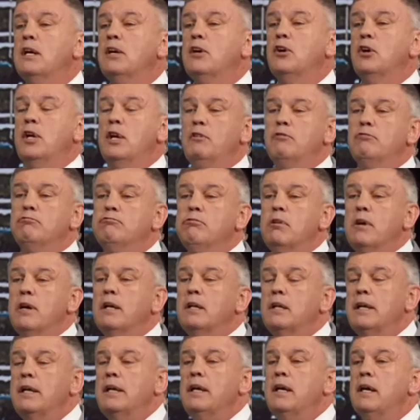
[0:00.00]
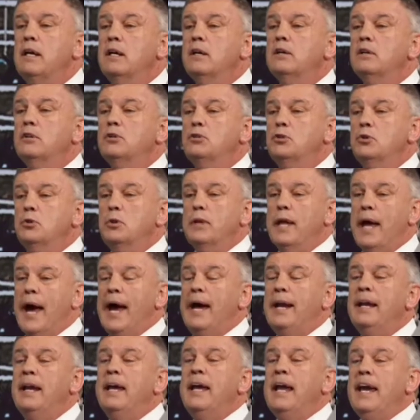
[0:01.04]
could he really do
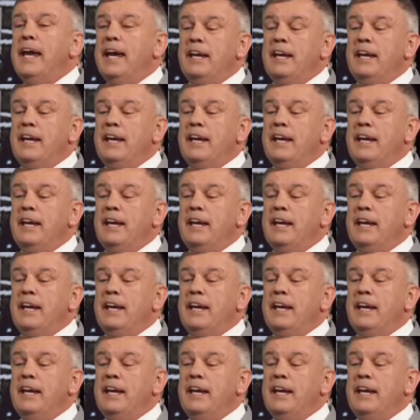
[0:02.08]
that?